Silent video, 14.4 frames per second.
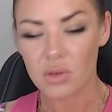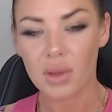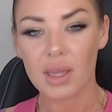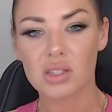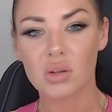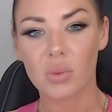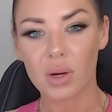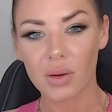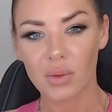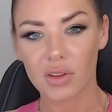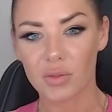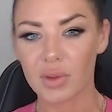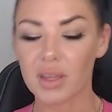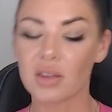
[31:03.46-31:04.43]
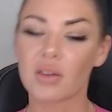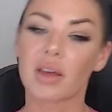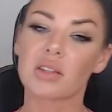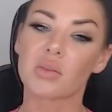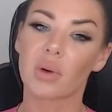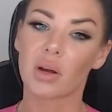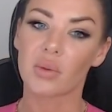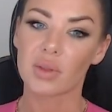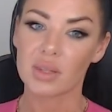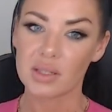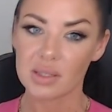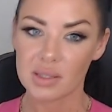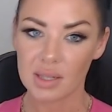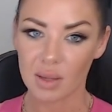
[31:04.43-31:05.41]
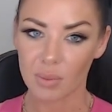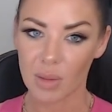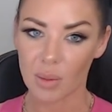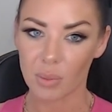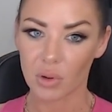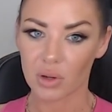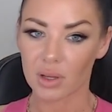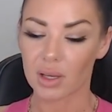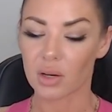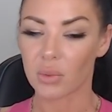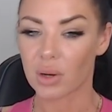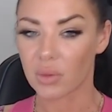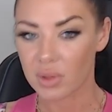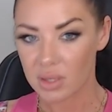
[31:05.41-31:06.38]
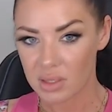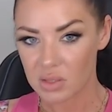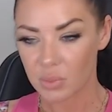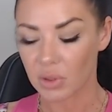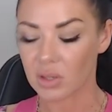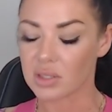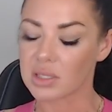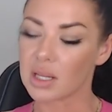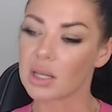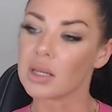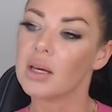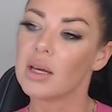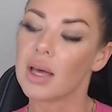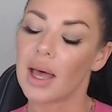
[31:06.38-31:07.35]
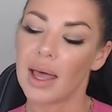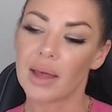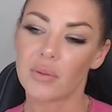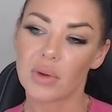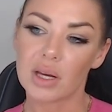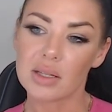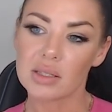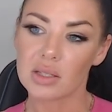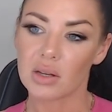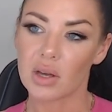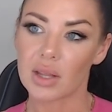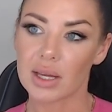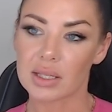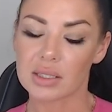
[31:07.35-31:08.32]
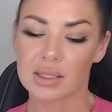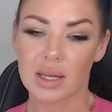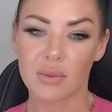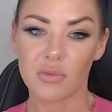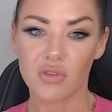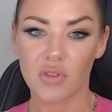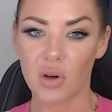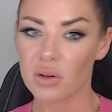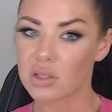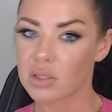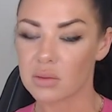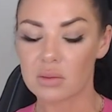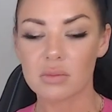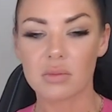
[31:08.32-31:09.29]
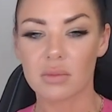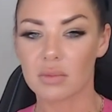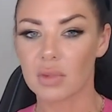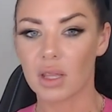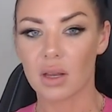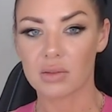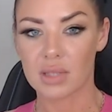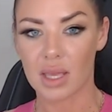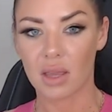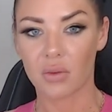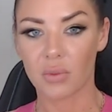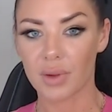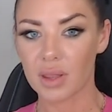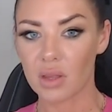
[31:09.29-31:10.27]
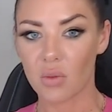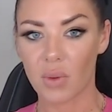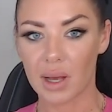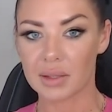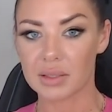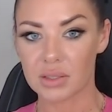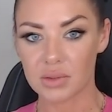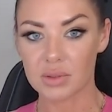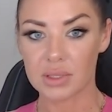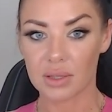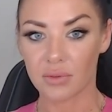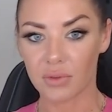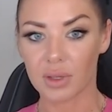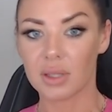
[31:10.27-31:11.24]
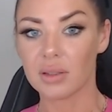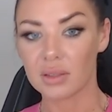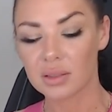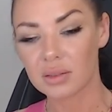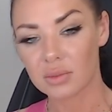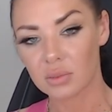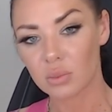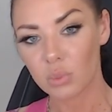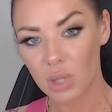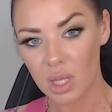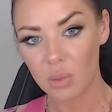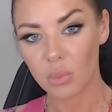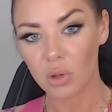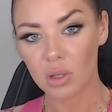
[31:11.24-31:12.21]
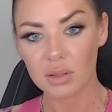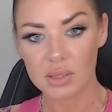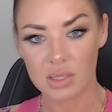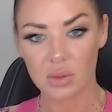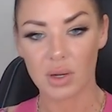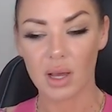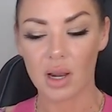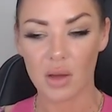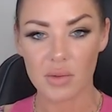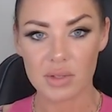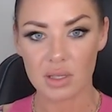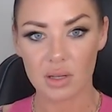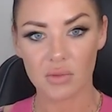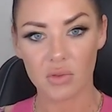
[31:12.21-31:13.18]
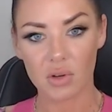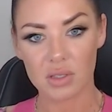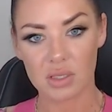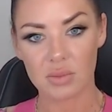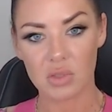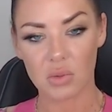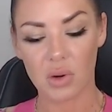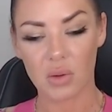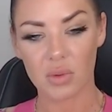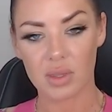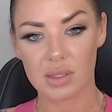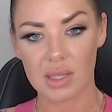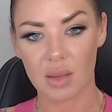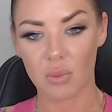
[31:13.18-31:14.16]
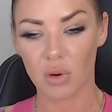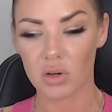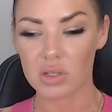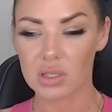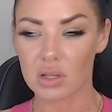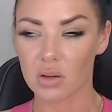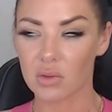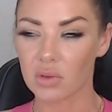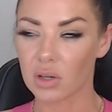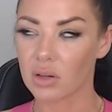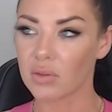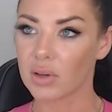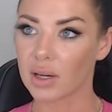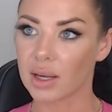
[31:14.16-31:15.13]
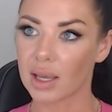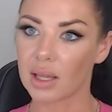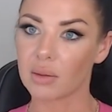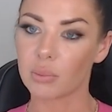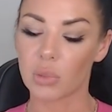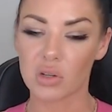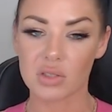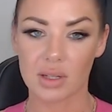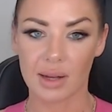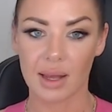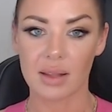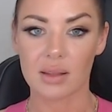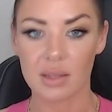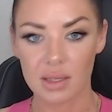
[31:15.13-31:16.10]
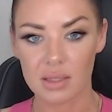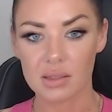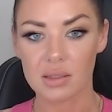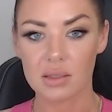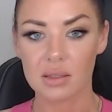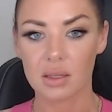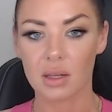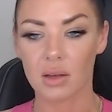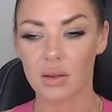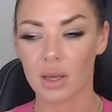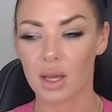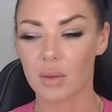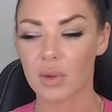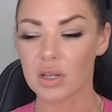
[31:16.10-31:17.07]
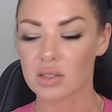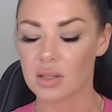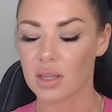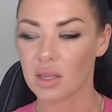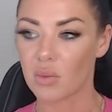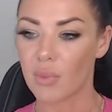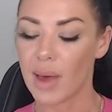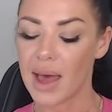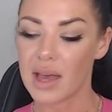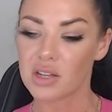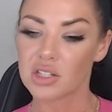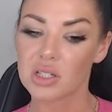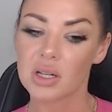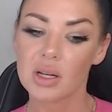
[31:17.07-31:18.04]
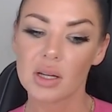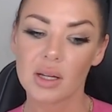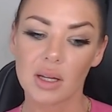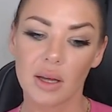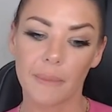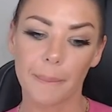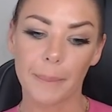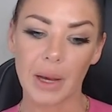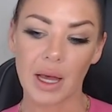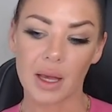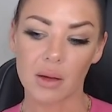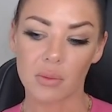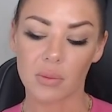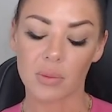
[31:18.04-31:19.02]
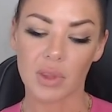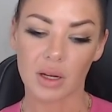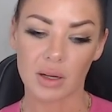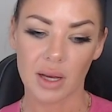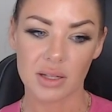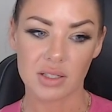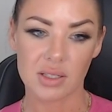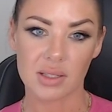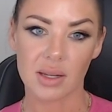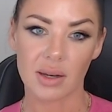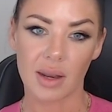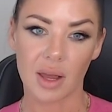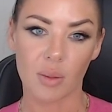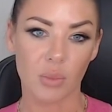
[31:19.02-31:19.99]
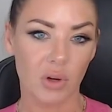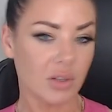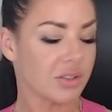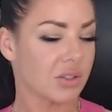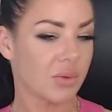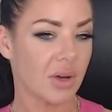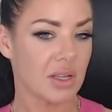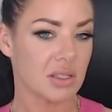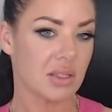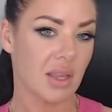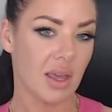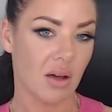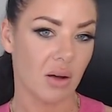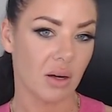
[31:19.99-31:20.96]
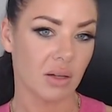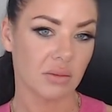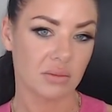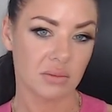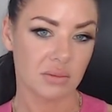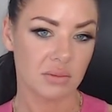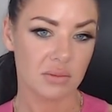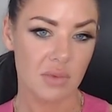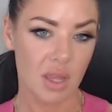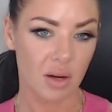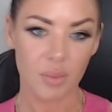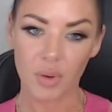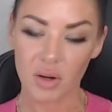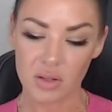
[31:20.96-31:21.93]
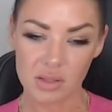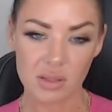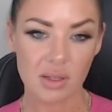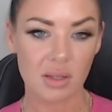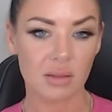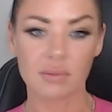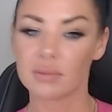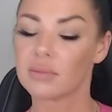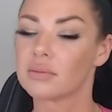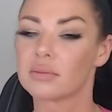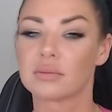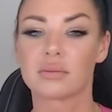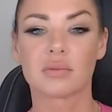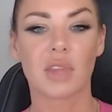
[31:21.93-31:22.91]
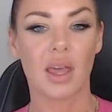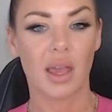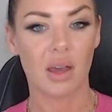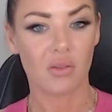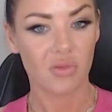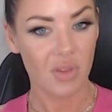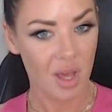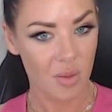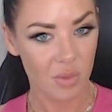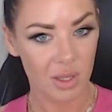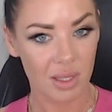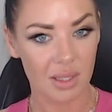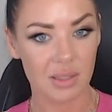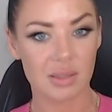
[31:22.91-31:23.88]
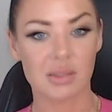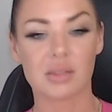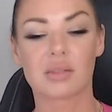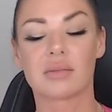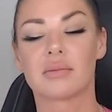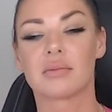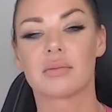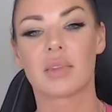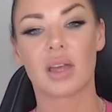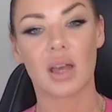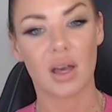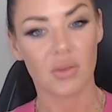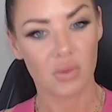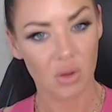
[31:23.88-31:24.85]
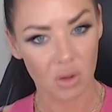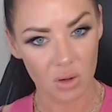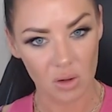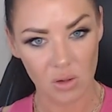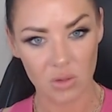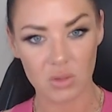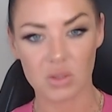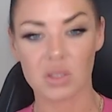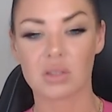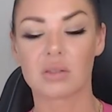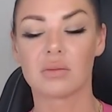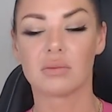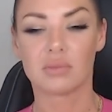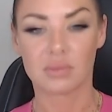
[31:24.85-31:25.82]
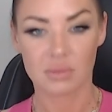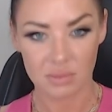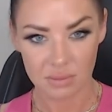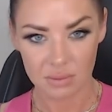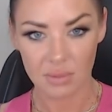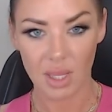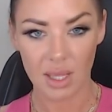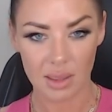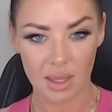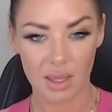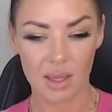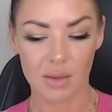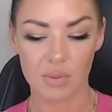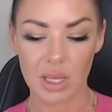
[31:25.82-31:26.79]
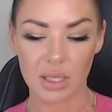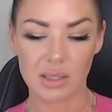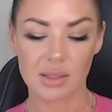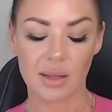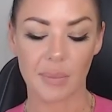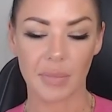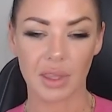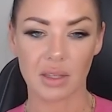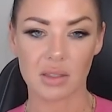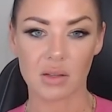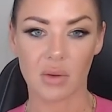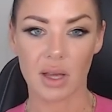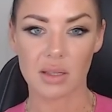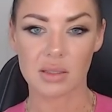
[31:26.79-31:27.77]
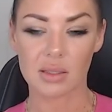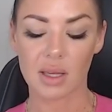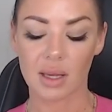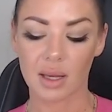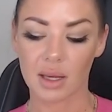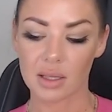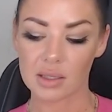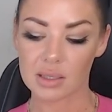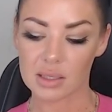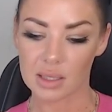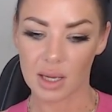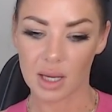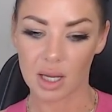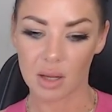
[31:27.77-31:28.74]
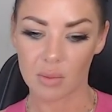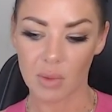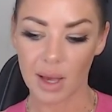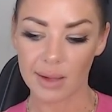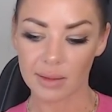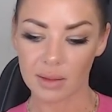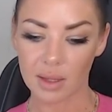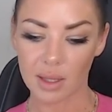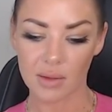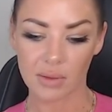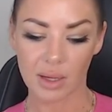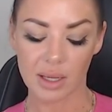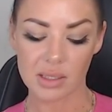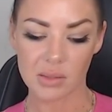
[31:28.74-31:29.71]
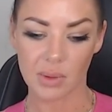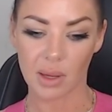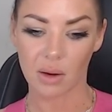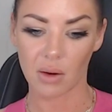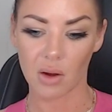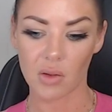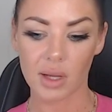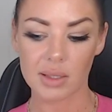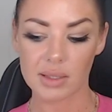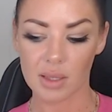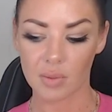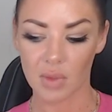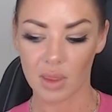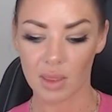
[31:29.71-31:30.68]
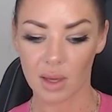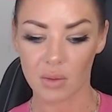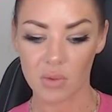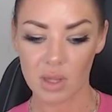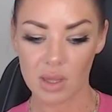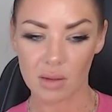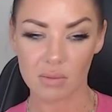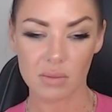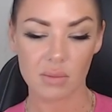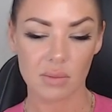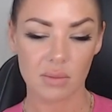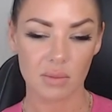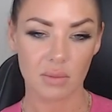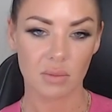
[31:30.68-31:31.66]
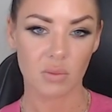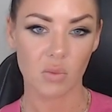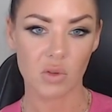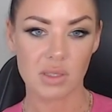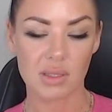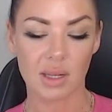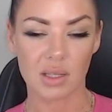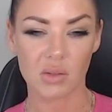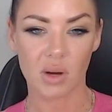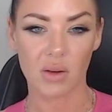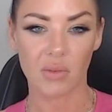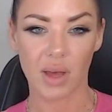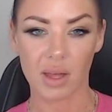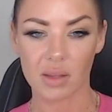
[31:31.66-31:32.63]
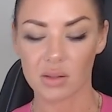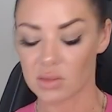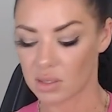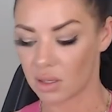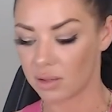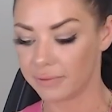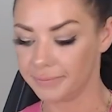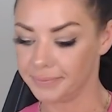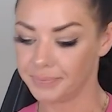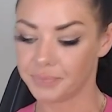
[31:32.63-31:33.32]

get to work with me you get to work with this team member you get to work with this person and we also know like some folks you know take really well to different people and so we're not always going to force them to work with the same person over and over again personalities mm-hmm. you know you got to make sure that you mesh but they're not just a number to us they are their person they have families yep. they have goals like that it means something to us and um, i think even as we grow that's something that we will stick to our values on